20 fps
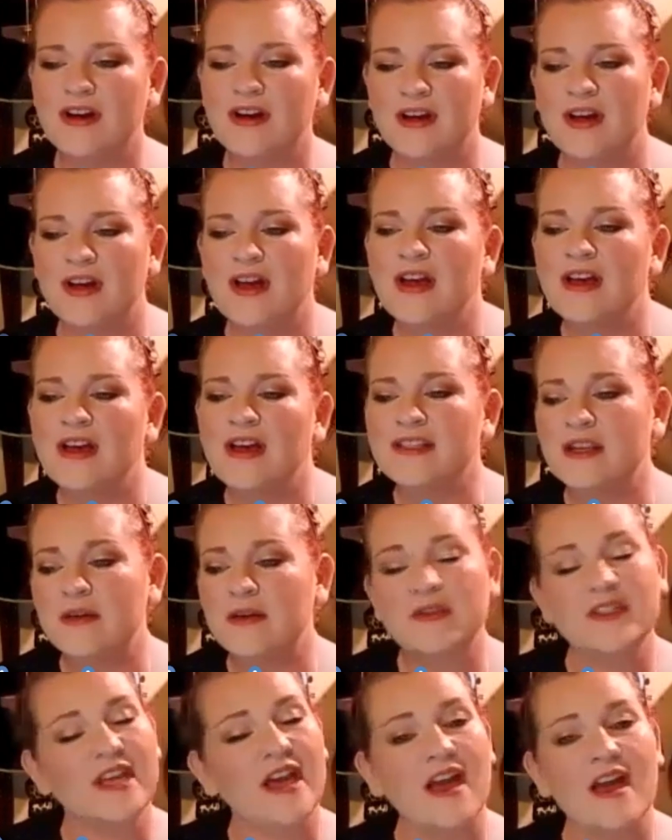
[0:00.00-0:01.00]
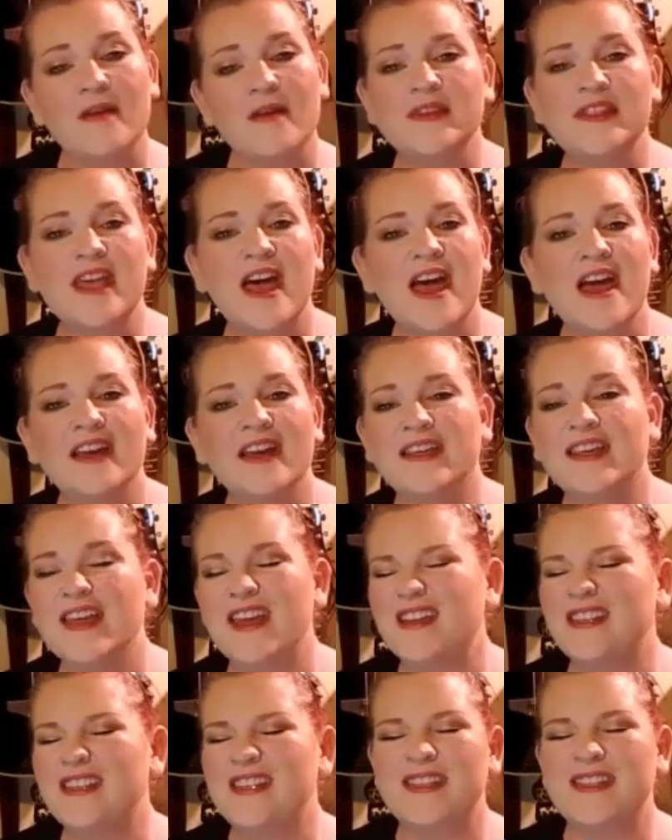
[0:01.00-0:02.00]
Sometimes I get
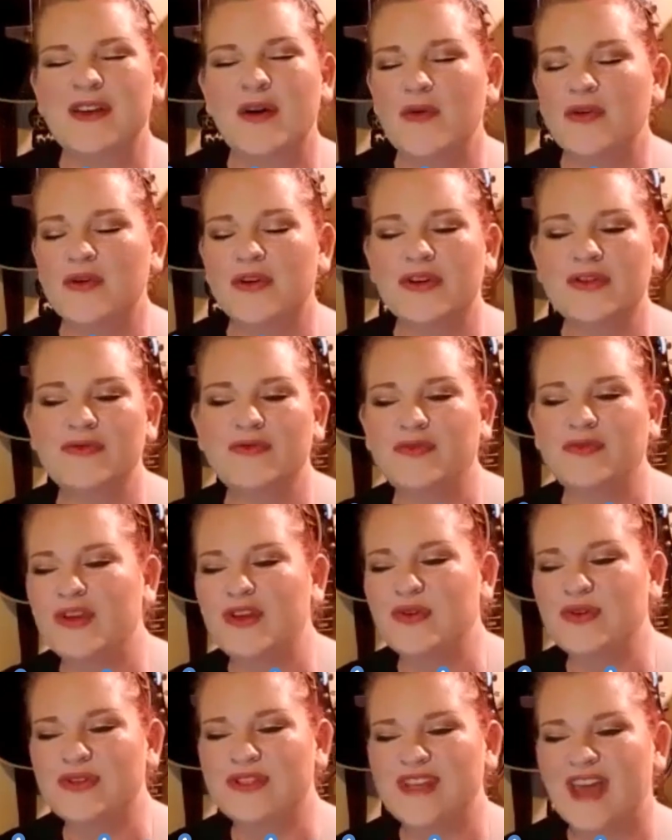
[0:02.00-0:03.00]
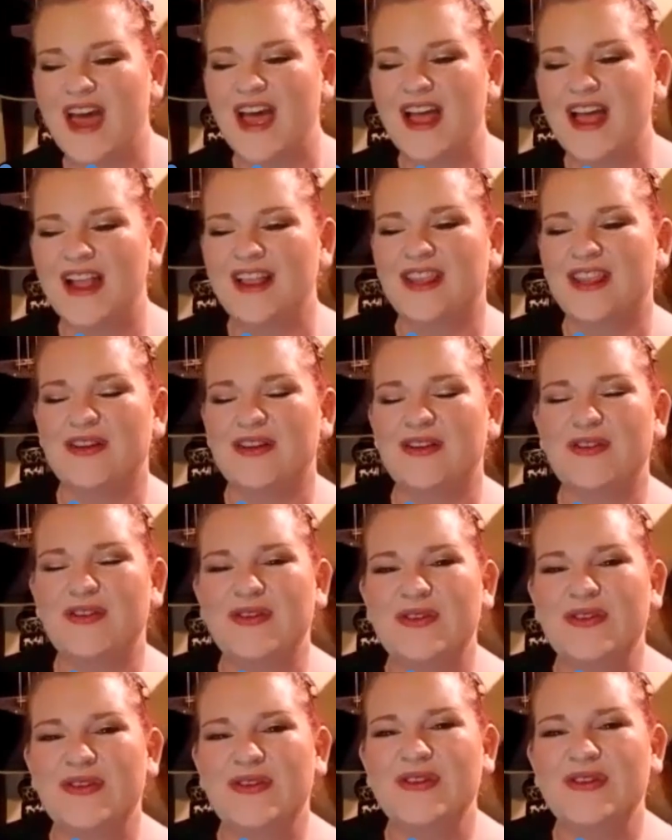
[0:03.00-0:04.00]
so confused I
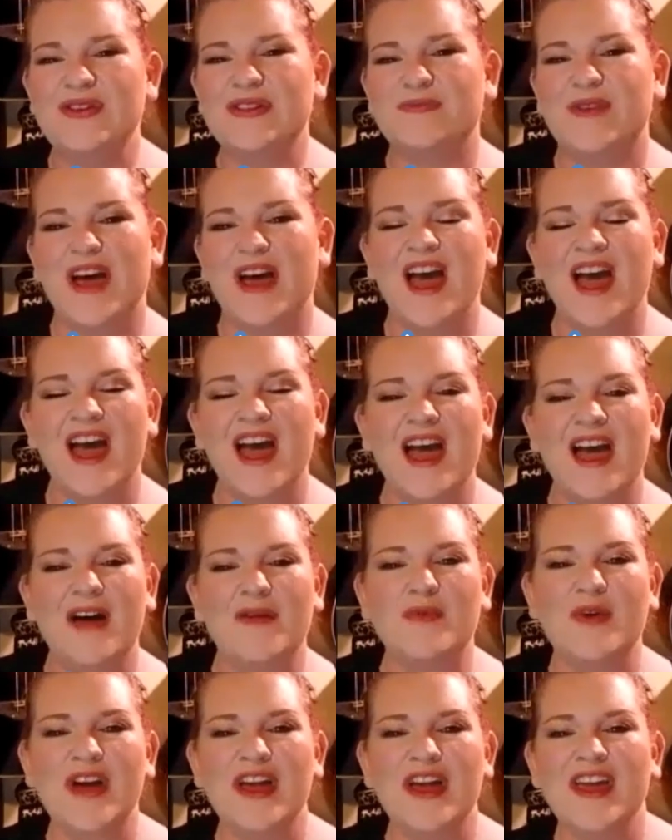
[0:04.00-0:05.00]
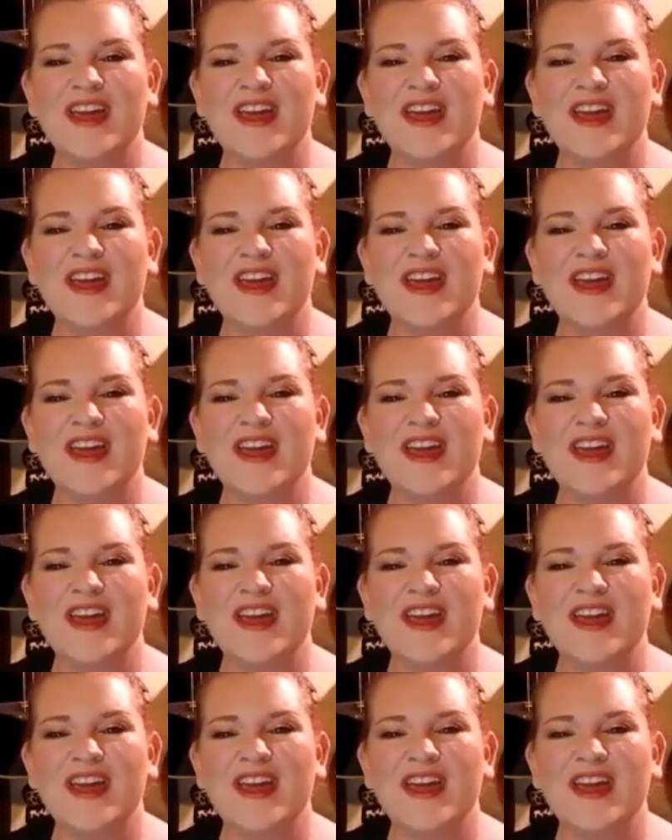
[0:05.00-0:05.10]
lose my way.